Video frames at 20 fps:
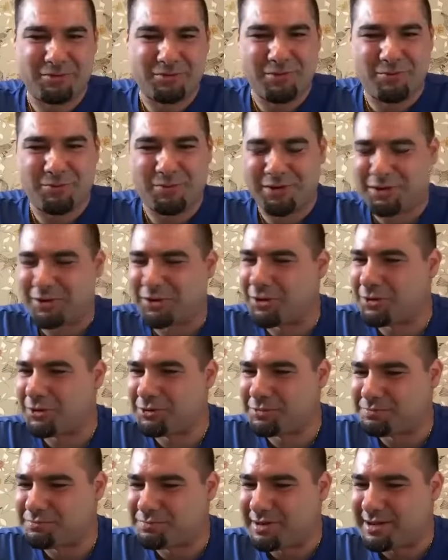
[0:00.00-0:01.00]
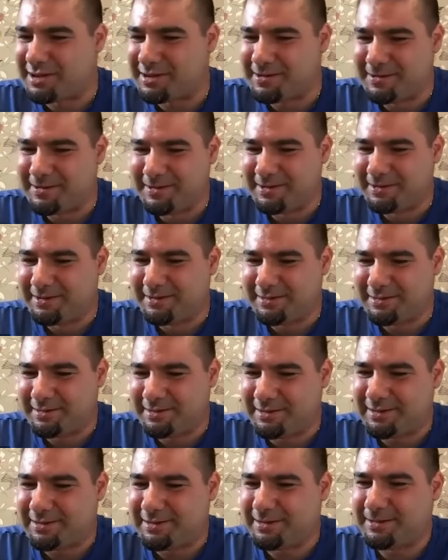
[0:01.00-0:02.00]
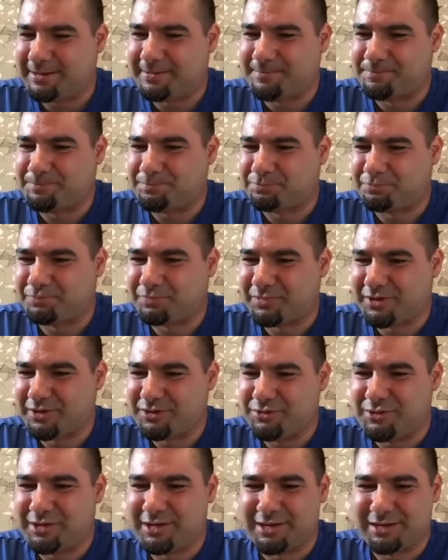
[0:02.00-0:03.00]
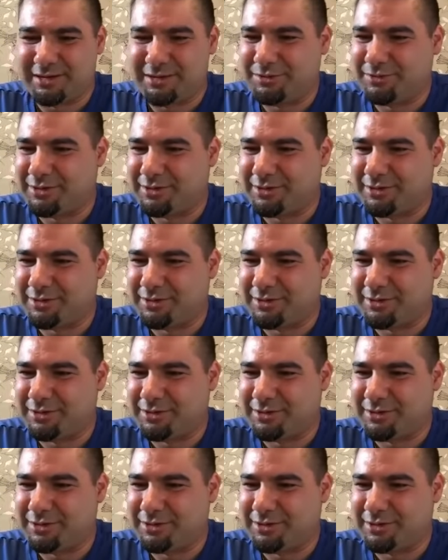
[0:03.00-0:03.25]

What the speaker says: what you want to call them, but you got